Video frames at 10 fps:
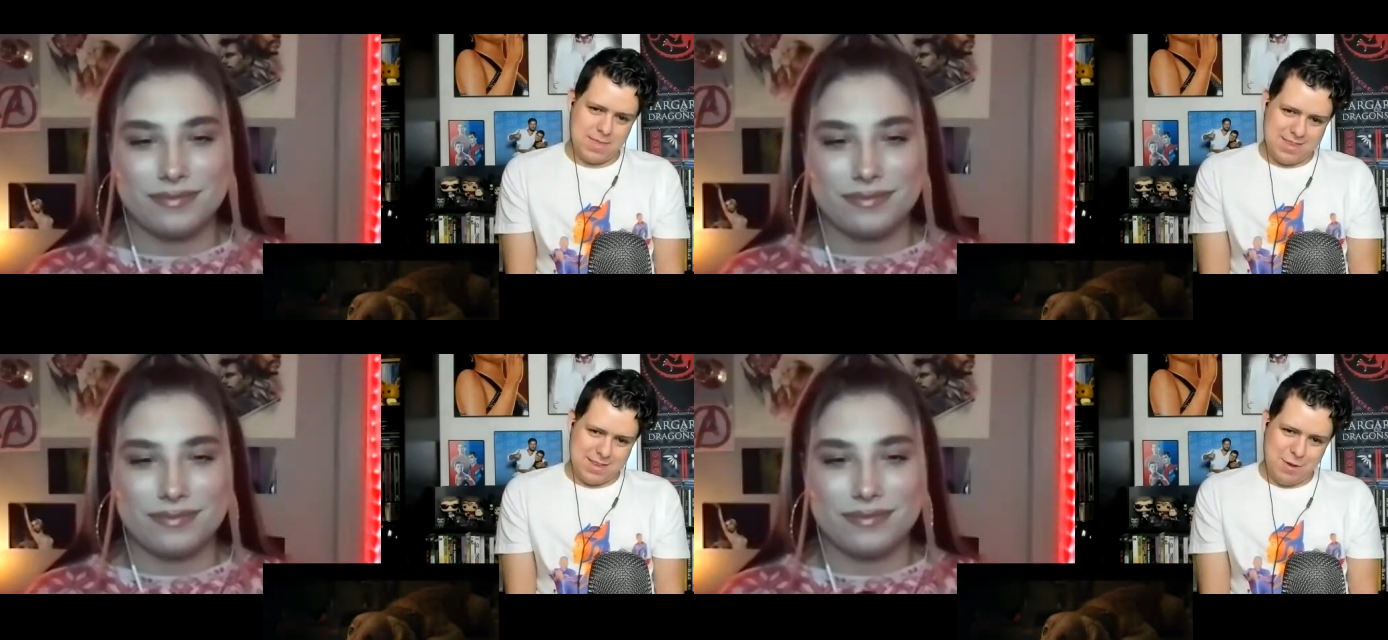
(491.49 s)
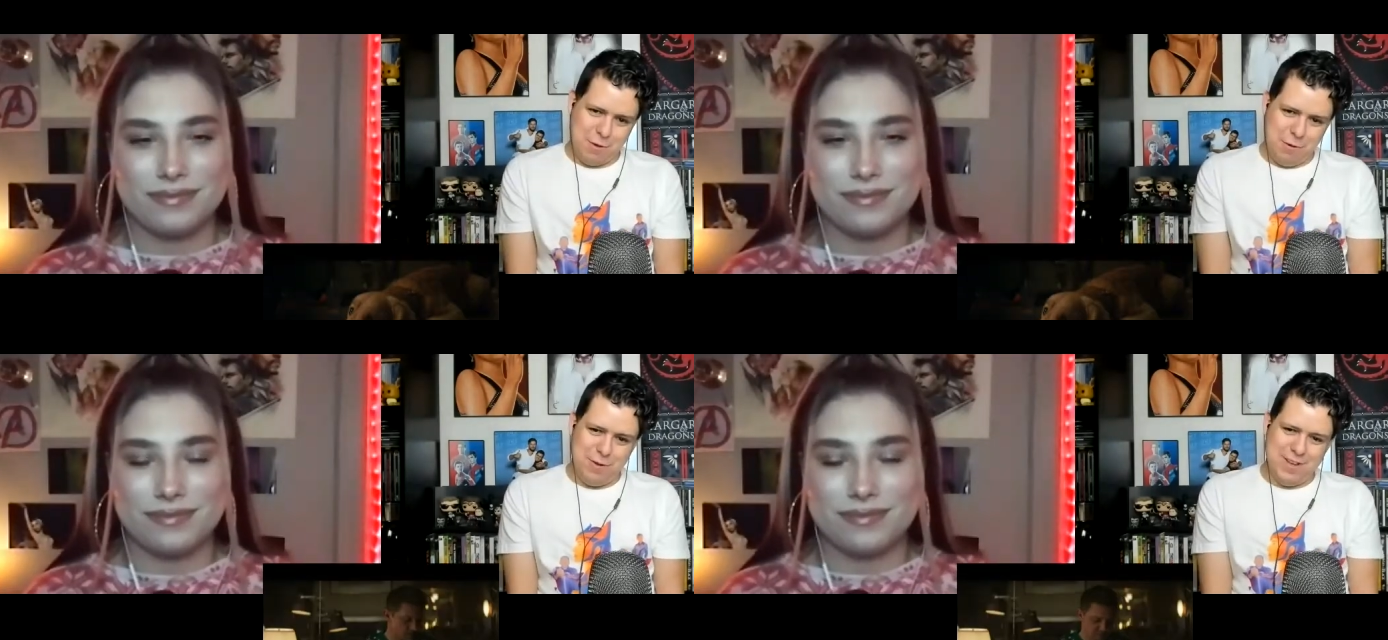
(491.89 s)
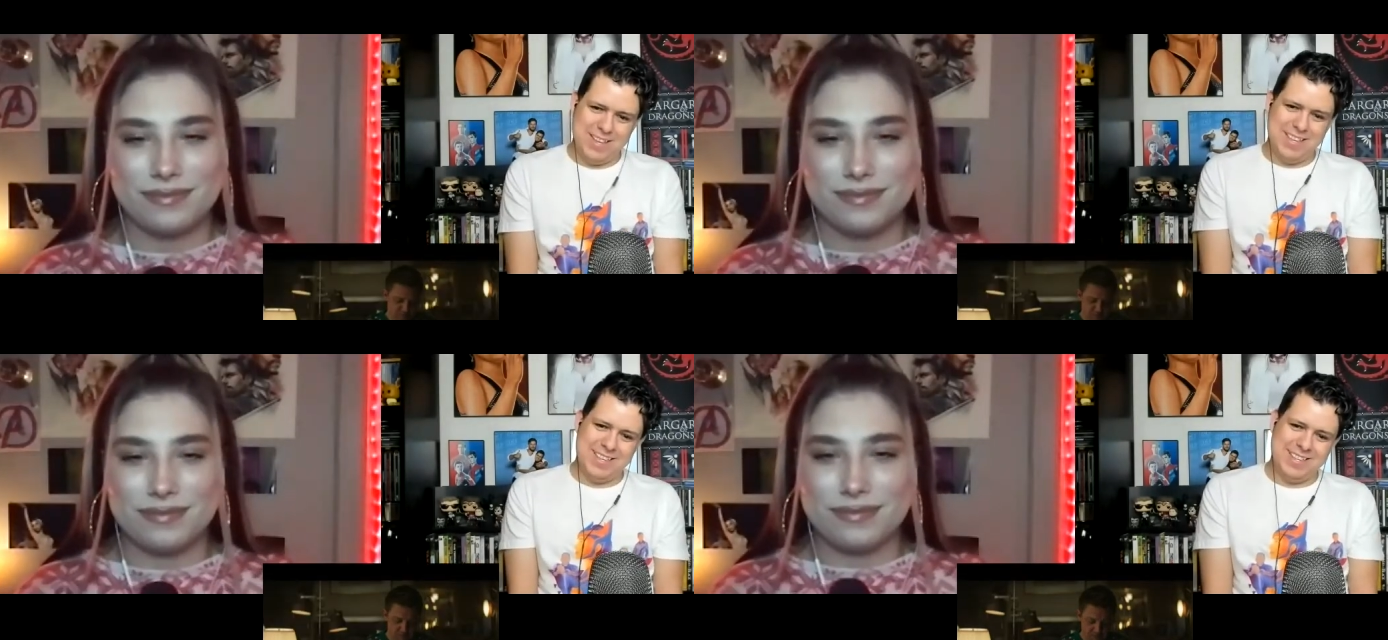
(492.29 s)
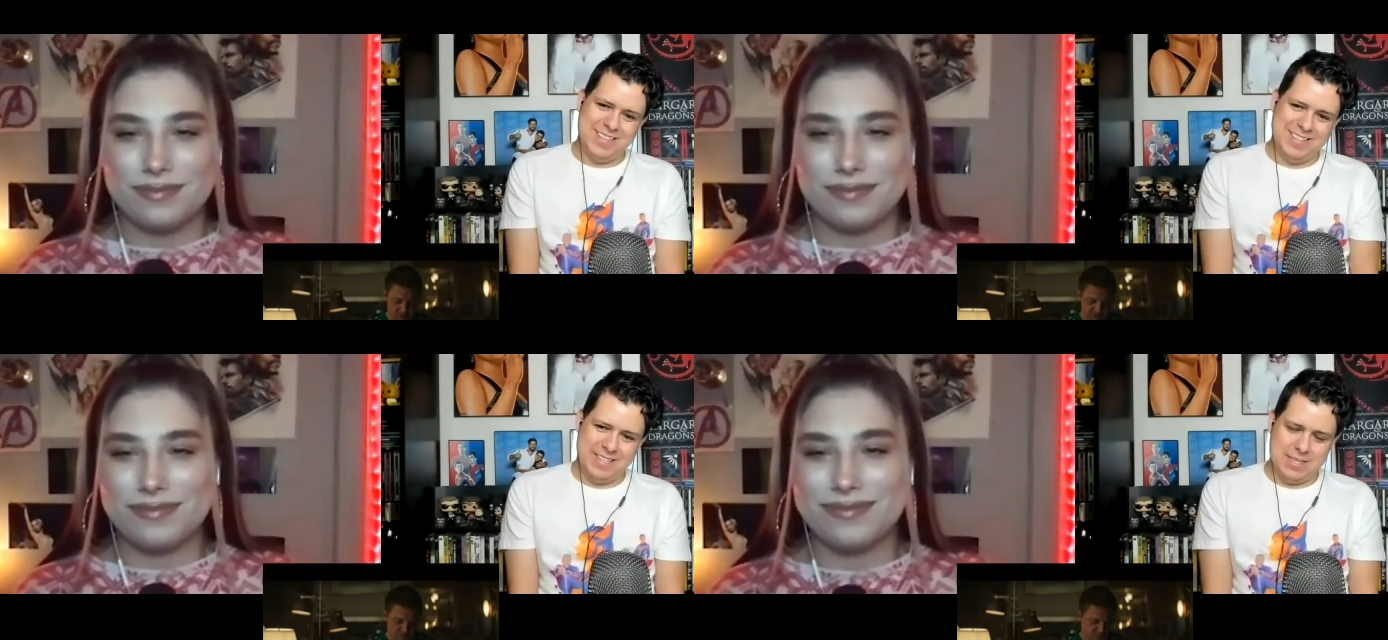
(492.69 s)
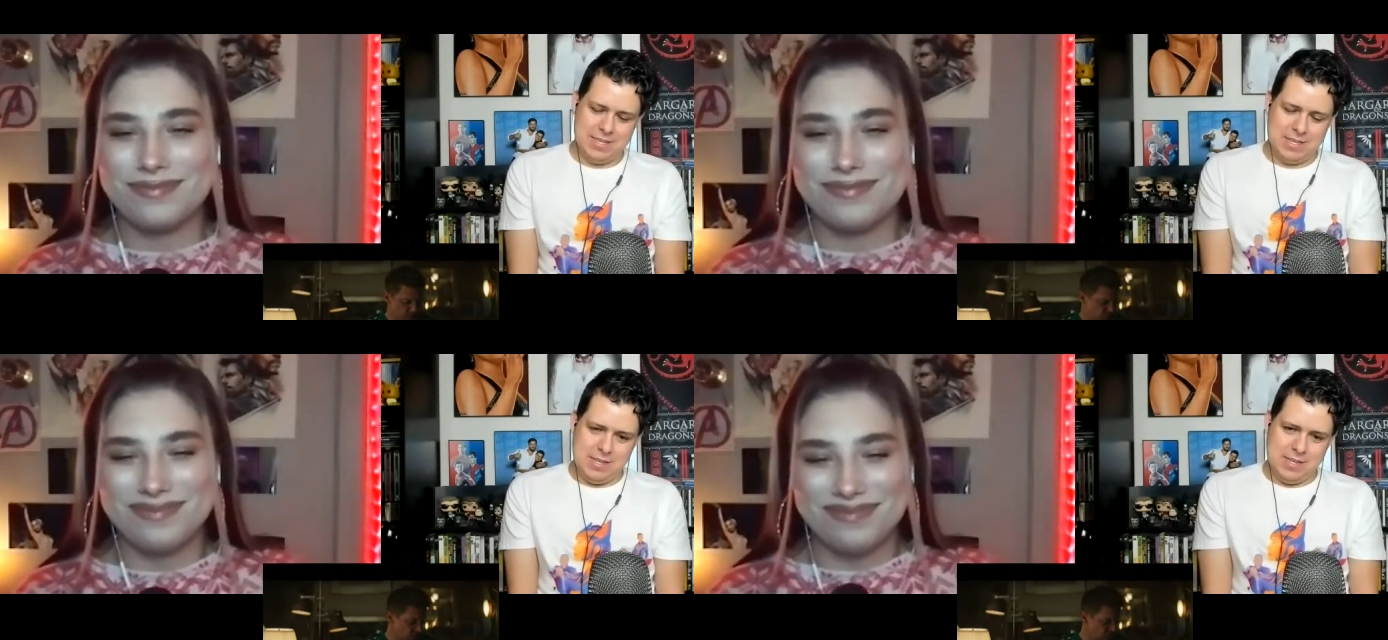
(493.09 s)

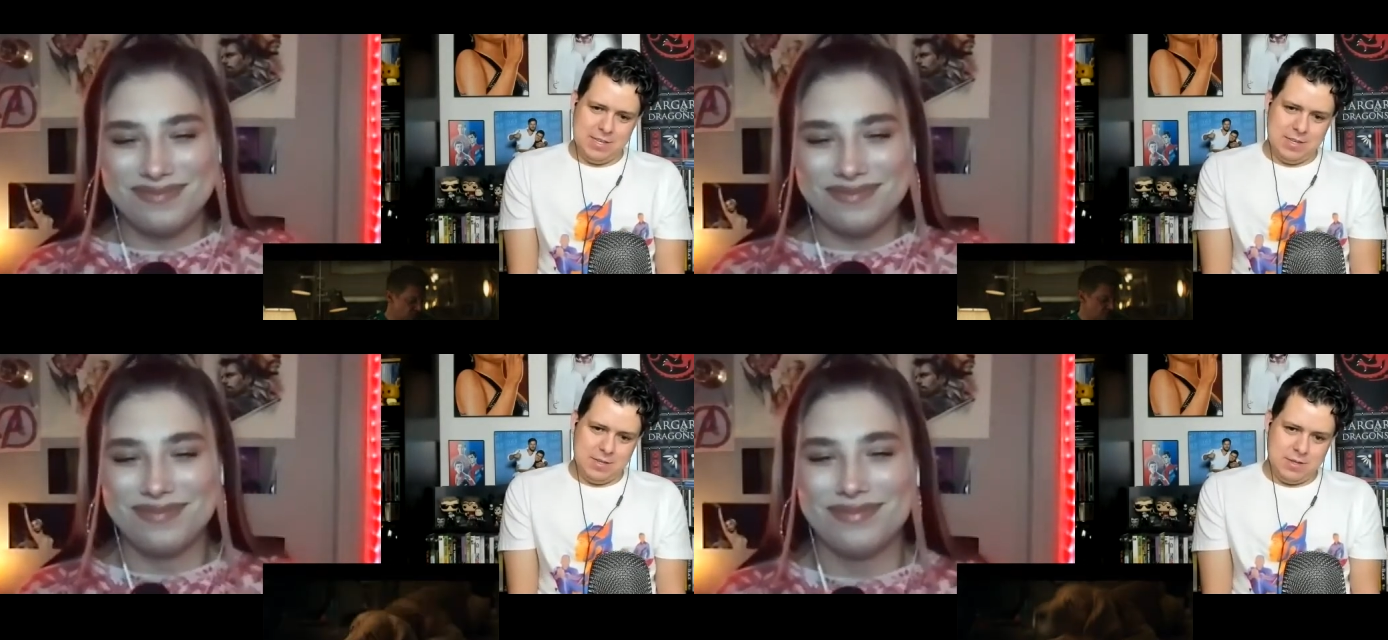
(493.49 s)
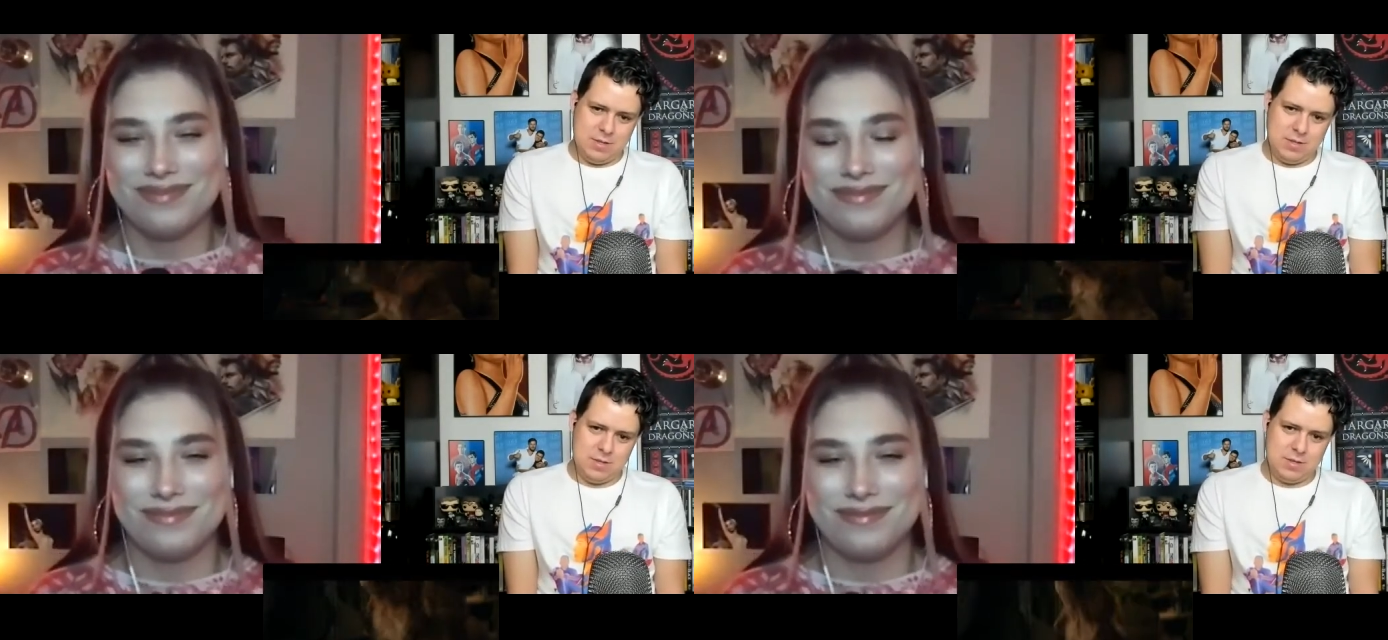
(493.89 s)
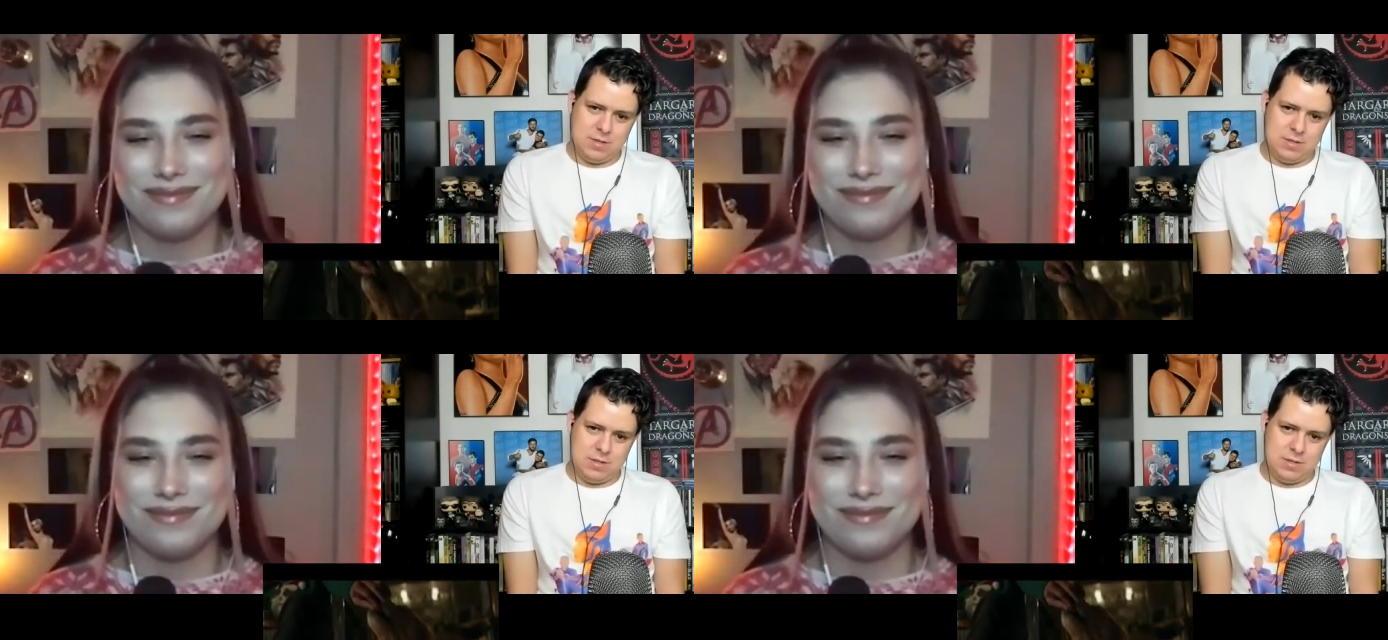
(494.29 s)
(silence)